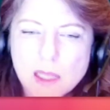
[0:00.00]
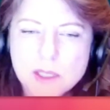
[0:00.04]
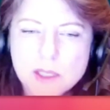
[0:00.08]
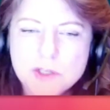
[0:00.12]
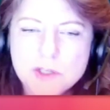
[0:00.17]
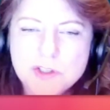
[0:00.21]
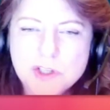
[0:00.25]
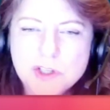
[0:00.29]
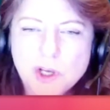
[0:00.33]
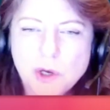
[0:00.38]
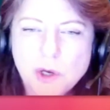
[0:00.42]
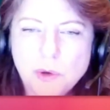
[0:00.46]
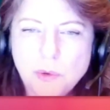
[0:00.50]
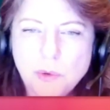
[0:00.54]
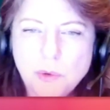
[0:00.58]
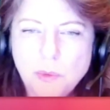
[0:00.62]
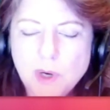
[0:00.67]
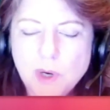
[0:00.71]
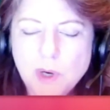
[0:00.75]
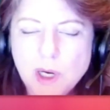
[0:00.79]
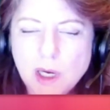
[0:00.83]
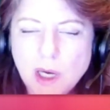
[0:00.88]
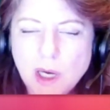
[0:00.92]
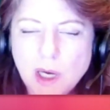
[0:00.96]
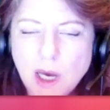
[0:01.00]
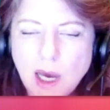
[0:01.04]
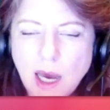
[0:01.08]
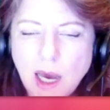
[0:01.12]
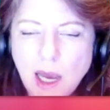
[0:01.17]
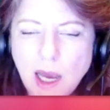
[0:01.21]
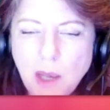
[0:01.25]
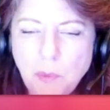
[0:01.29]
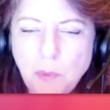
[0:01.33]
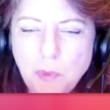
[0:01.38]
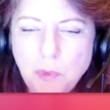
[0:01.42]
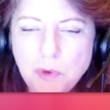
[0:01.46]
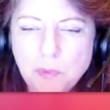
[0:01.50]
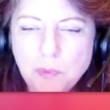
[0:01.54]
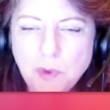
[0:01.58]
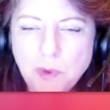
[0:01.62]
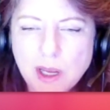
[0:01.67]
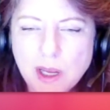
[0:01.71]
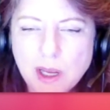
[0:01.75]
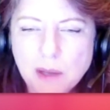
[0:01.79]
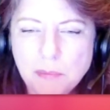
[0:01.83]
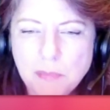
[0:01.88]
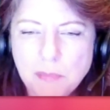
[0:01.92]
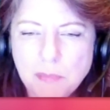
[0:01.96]
So I would
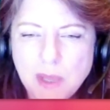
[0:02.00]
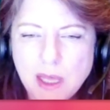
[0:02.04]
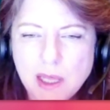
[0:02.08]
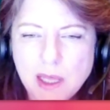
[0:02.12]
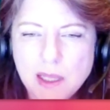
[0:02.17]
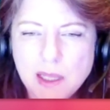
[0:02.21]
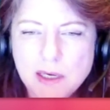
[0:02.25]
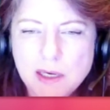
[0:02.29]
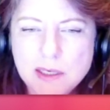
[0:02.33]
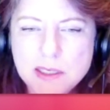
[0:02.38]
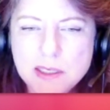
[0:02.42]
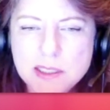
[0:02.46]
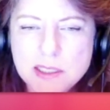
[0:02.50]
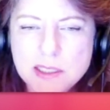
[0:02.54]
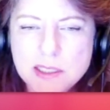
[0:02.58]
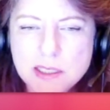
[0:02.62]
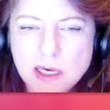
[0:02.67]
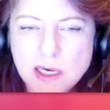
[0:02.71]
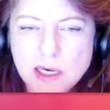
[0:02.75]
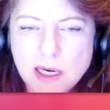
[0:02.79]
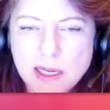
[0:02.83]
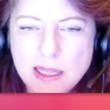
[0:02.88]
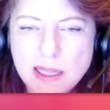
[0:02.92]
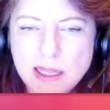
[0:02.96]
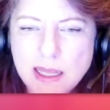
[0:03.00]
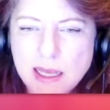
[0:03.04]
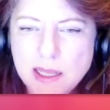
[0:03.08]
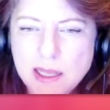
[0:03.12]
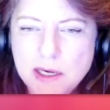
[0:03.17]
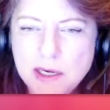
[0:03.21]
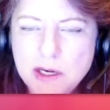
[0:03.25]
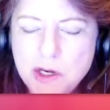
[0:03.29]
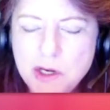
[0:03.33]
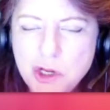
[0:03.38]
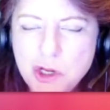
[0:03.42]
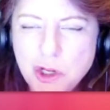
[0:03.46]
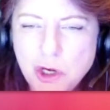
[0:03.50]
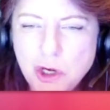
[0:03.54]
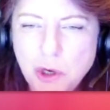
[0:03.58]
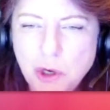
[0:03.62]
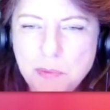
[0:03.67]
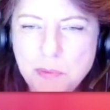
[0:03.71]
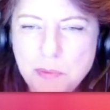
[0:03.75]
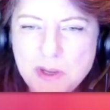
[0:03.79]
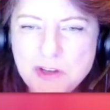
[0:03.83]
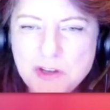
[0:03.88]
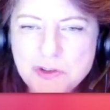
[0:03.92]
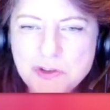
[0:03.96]
recommend, again,
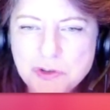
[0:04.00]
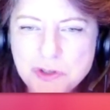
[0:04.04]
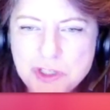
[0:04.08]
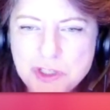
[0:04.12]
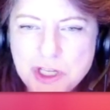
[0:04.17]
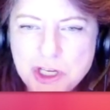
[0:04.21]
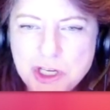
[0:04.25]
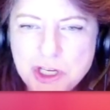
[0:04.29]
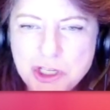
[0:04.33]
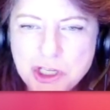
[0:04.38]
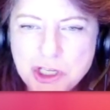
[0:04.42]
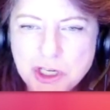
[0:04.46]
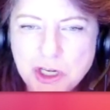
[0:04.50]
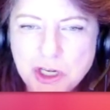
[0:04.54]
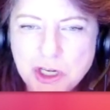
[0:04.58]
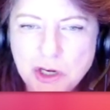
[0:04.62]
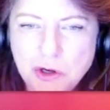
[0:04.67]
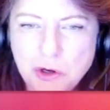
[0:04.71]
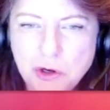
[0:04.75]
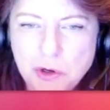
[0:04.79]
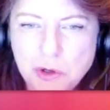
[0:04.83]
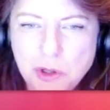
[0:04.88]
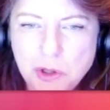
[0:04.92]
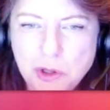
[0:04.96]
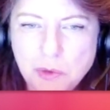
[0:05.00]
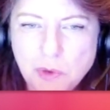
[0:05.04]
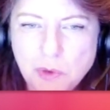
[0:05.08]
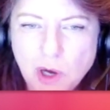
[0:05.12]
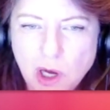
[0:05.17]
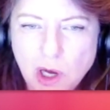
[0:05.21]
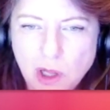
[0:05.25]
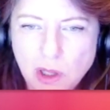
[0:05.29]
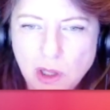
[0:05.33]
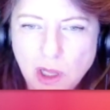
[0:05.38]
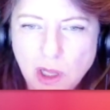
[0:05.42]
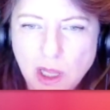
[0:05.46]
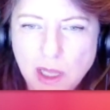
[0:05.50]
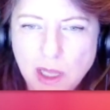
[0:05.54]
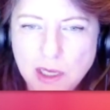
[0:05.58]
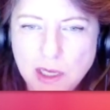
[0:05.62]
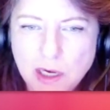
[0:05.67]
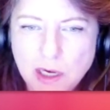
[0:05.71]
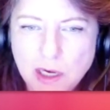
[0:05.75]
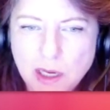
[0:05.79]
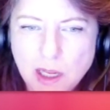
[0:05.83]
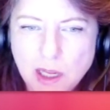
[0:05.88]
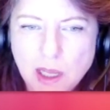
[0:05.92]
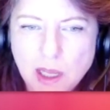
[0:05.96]
be strategic in who you call
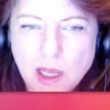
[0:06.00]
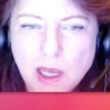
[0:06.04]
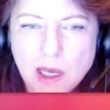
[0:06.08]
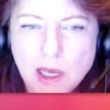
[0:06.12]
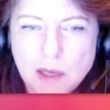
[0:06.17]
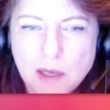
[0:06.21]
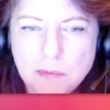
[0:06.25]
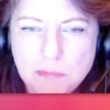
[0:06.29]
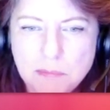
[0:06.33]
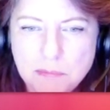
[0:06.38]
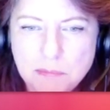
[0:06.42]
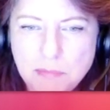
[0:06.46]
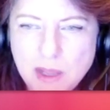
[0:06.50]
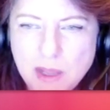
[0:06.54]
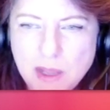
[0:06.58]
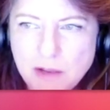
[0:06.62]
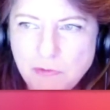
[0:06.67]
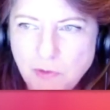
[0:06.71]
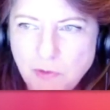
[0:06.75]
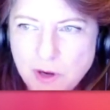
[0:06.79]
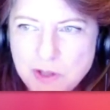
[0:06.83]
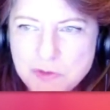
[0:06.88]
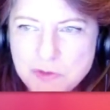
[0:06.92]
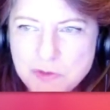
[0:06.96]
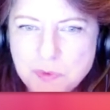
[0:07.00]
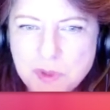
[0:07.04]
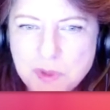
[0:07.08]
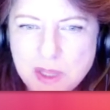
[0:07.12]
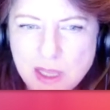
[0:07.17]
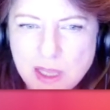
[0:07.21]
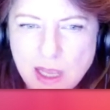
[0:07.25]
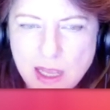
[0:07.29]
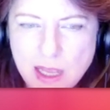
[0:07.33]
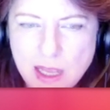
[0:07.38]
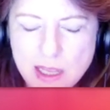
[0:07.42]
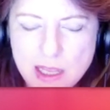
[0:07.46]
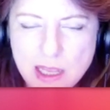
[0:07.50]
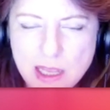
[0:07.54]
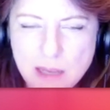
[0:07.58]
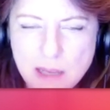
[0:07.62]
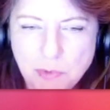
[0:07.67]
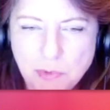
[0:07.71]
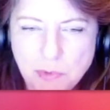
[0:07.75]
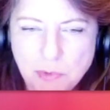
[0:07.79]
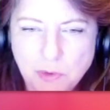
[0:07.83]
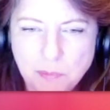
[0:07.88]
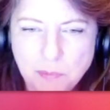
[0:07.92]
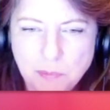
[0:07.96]
on, make friends with the
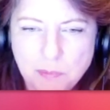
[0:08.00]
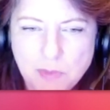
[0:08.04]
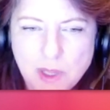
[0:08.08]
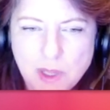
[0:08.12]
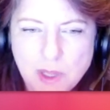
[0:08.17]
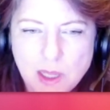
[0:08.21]
gatekeeper,